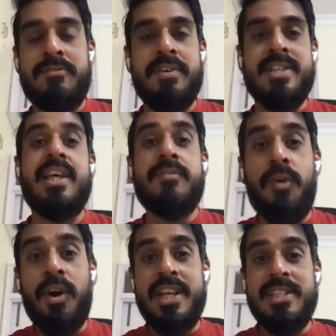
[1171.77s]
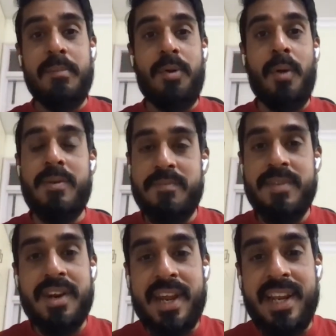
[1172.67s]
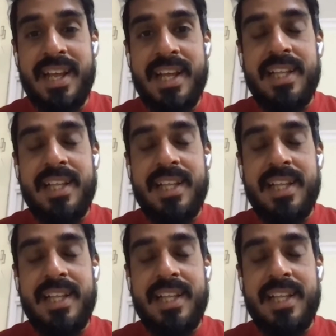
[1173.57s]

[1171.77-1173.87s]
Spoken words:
first, that what is the problem, right?